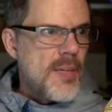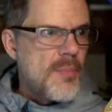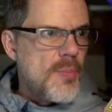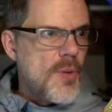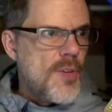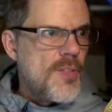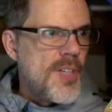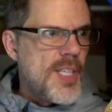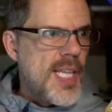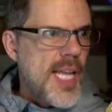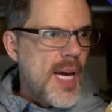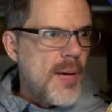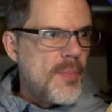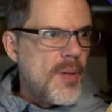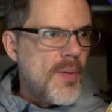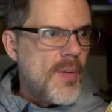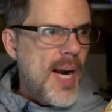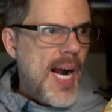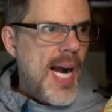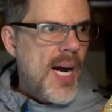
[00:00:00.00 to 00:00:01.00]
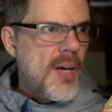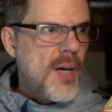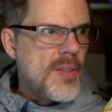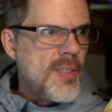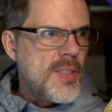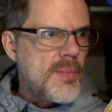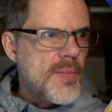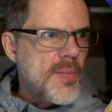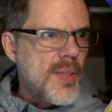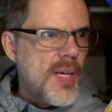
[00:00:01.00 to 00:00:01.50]
and moving them
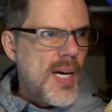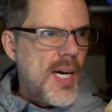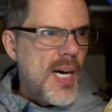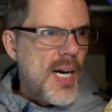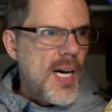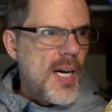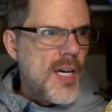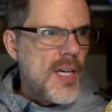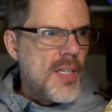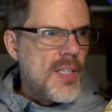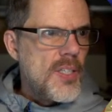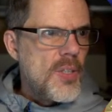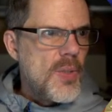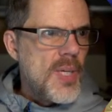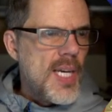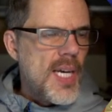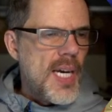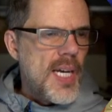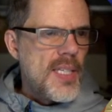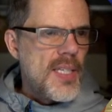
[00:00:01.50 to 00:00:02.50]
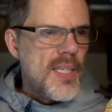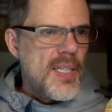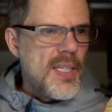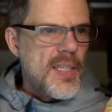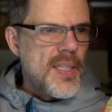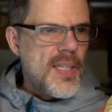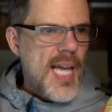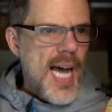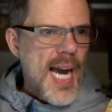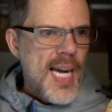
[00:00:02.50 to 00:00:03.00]
around. You can
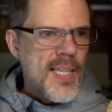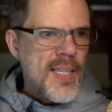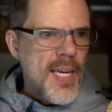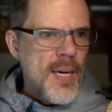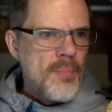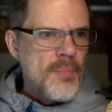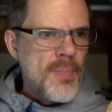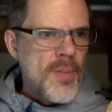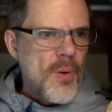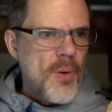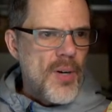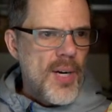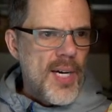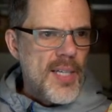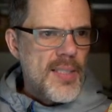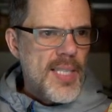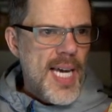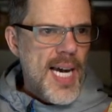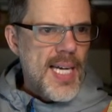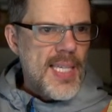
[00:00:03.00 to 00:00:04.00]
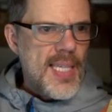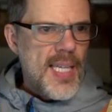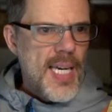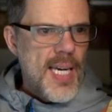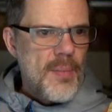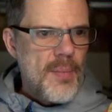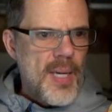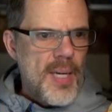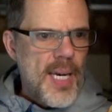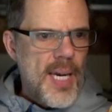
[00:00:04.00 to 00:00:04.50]
lock them or unlock
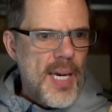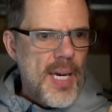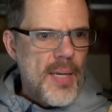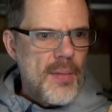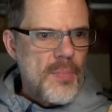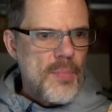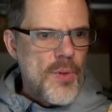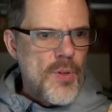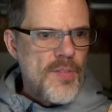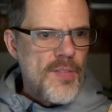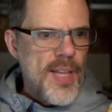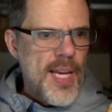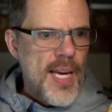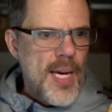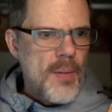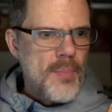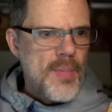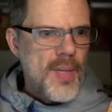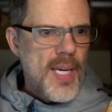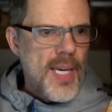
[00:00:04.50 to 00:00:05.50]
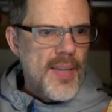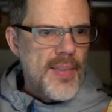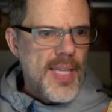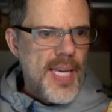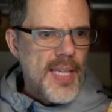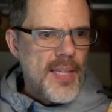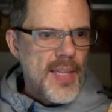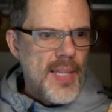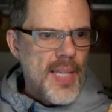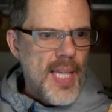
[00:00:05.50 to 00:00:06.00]
them and move them
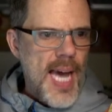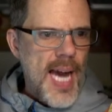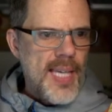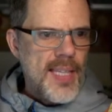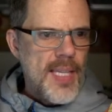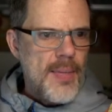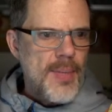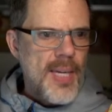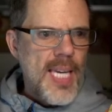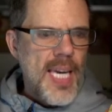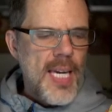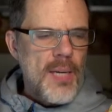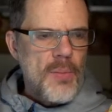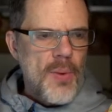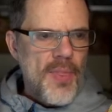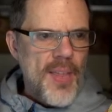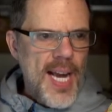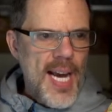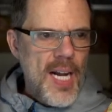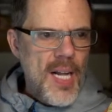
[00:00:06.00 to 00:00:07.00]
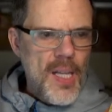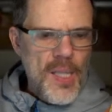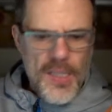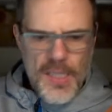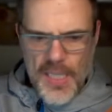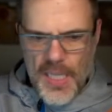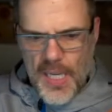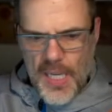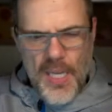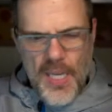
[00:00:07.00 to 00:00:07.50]
and then lock them again with
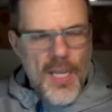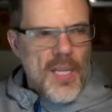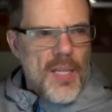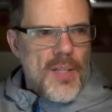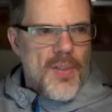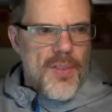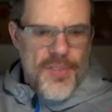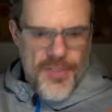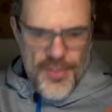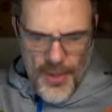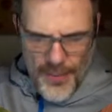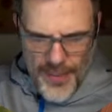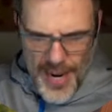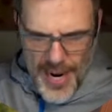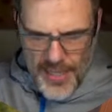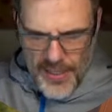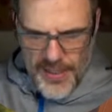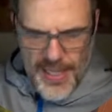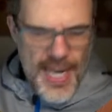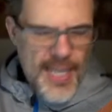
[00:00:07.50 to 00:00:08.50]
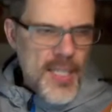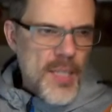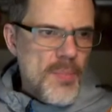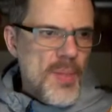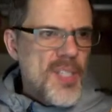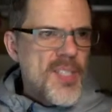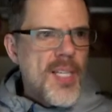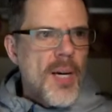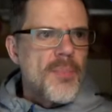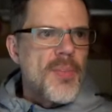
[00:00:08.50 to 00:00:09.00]
L. So that
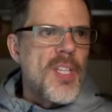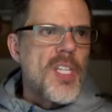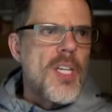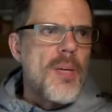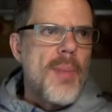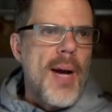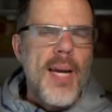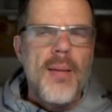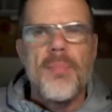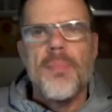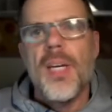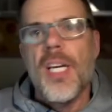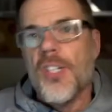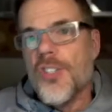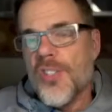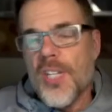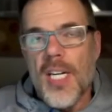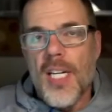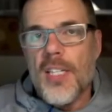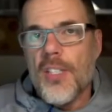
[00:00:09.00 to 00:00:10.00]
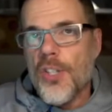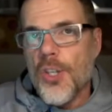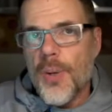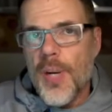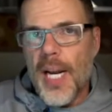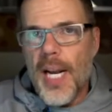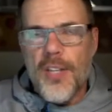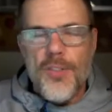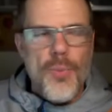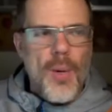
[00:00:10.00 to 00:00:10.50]
could be something you might be interested in
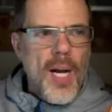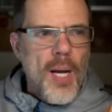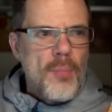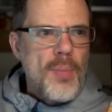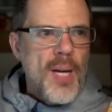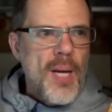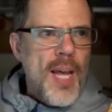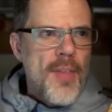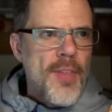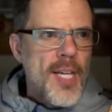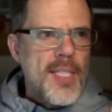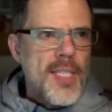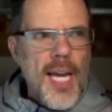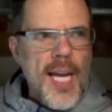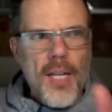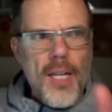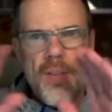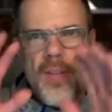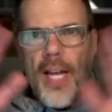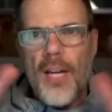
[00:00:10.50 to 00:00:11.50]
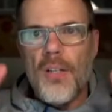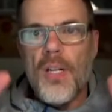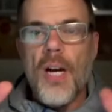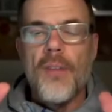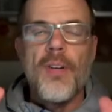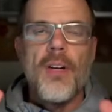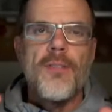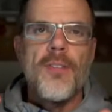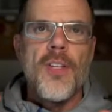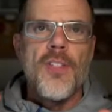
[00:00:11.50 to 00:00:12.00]
doing as well. But I think that'll
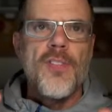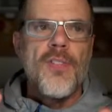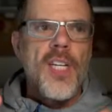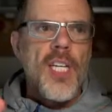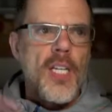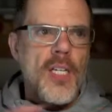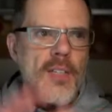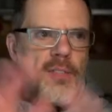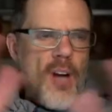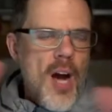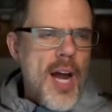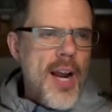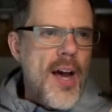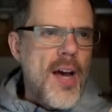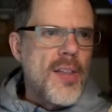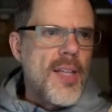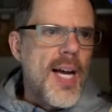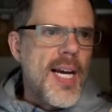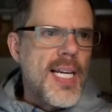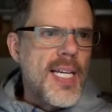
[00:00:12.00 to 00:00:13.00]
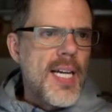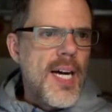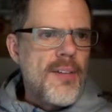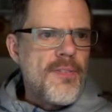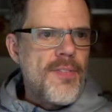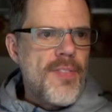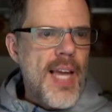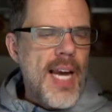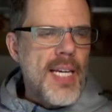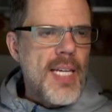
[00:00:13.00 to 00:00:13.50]
cover it for this video. I've gone on long
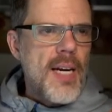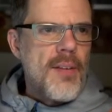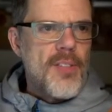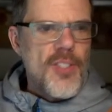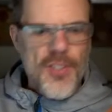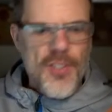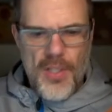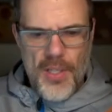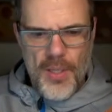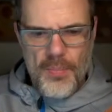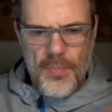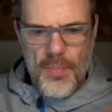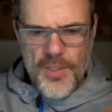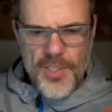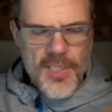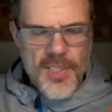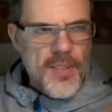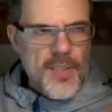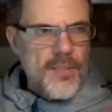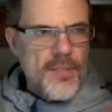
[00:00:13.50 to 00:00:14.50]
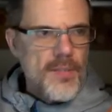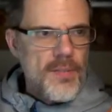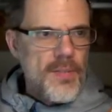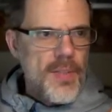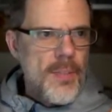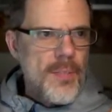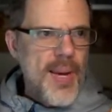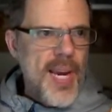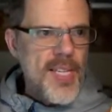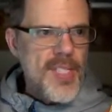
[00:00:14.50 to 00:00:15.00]
enough. That covers most
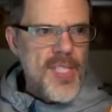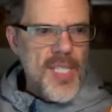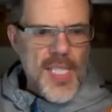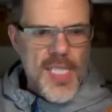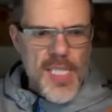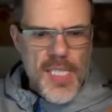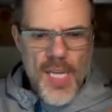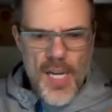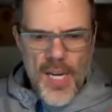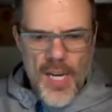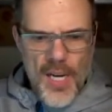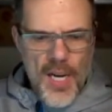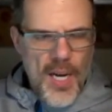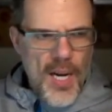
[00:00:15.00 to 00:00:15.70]
of the basics.